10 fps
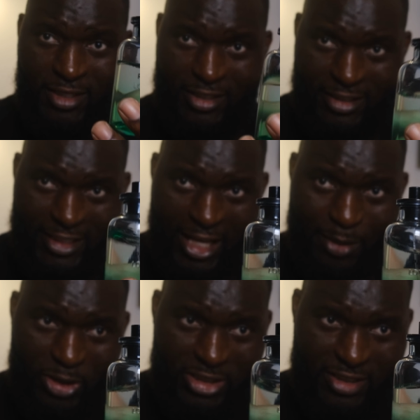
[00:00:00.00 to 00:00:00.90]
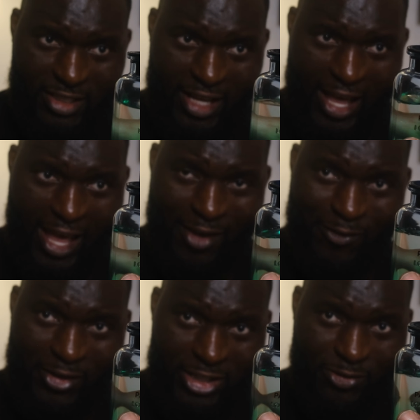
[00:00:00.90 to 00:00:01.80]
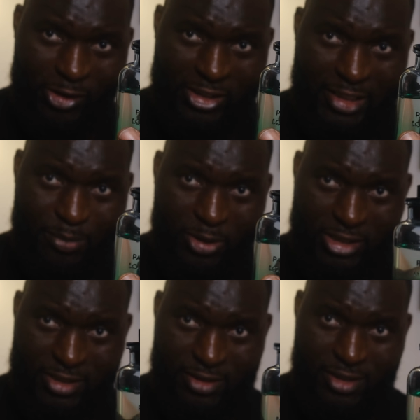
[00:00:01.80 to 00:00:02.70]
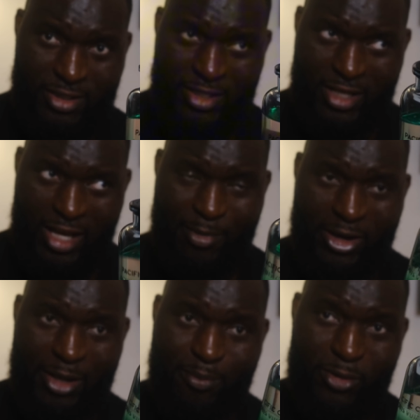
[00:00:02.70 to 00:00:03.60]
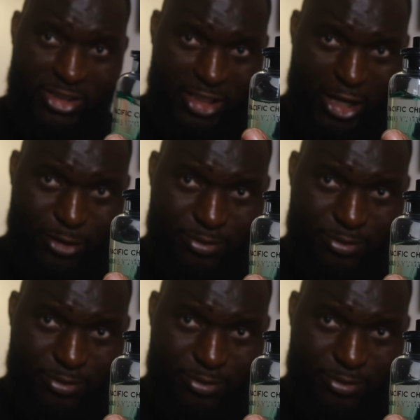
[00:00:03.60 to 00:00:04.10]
This is how much I have in the fragrance I bought about 8 months ago.